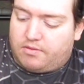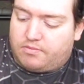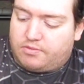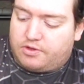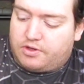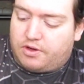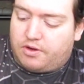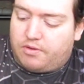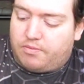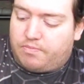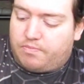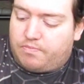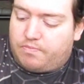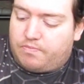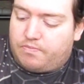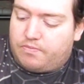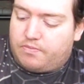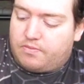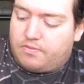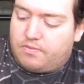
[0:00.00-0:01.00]
So
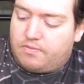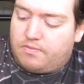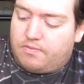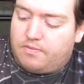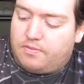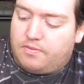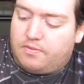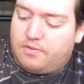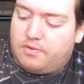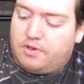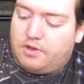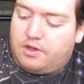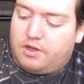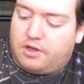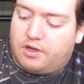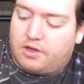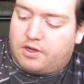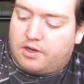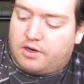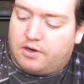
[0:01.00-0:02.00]

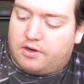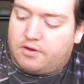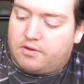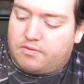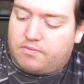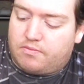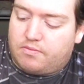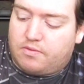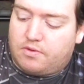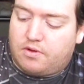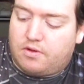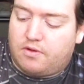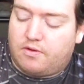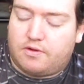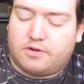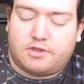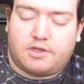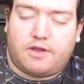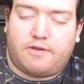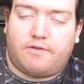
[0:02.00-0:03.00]
you can,
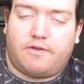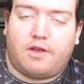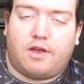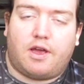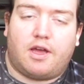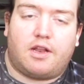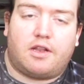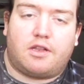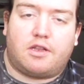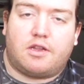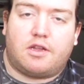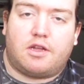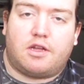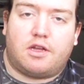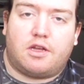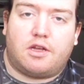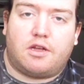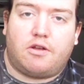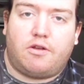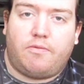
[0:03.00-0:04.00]
so if you had
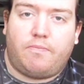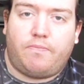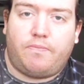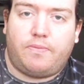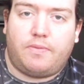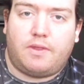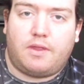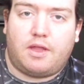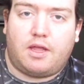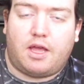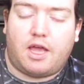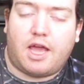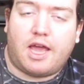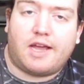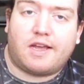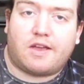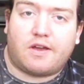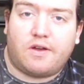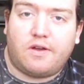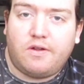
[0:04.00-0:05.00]
the
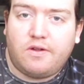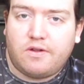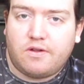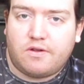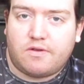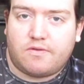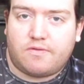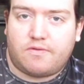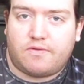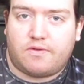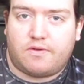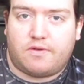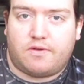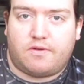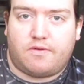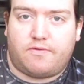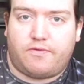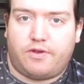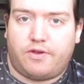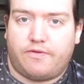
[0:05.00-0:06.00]
echo
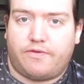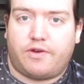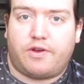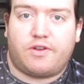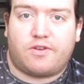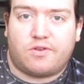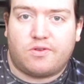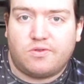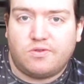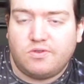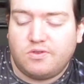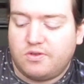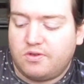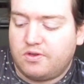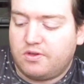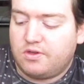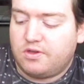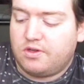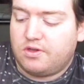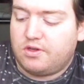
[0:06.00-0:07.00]
for your vocals,
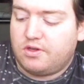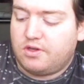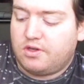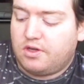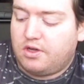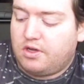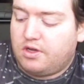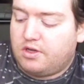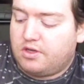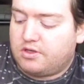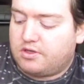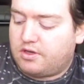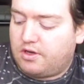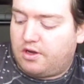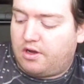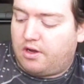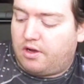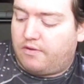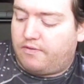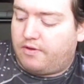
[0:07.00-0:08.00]
so
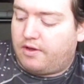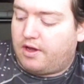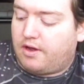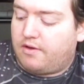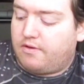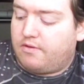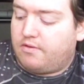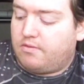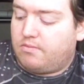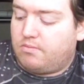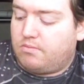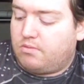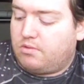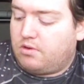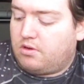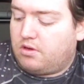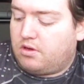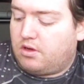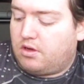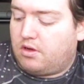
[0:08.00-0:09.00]
if you had
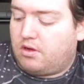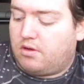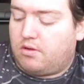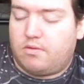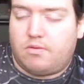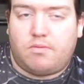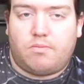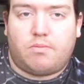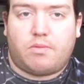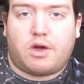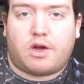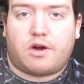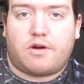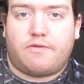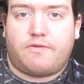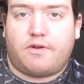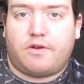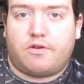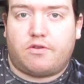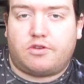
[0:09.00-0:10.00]
a
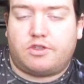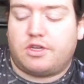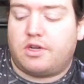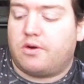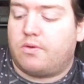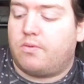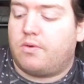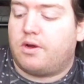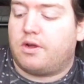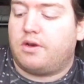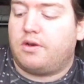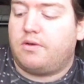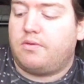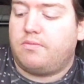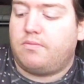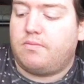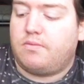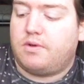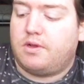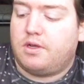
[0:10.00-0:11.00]
microphone on channel 1,
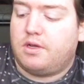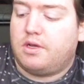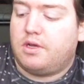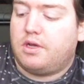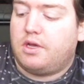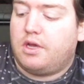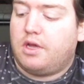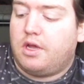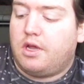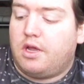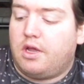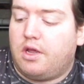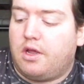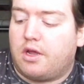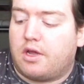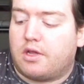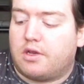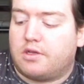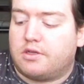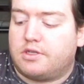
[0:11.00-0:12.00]
you
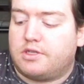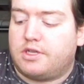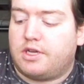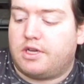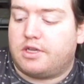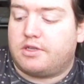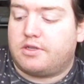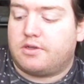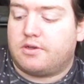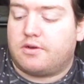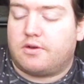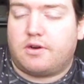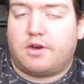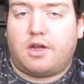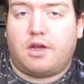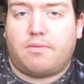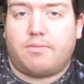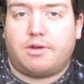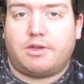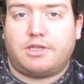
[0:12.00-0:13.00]
can set on
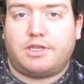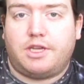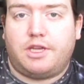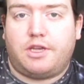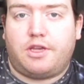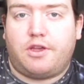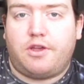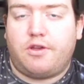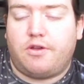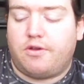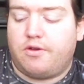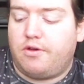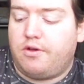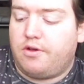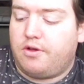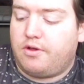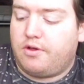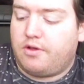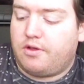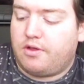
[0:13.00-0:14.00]
how much EQ
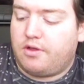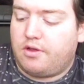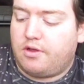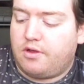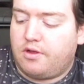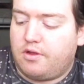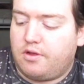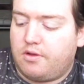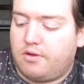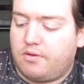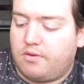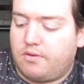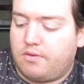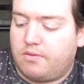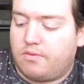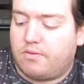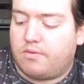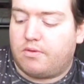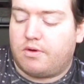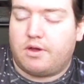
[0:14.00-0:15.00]

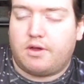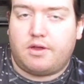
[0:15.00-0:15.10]
or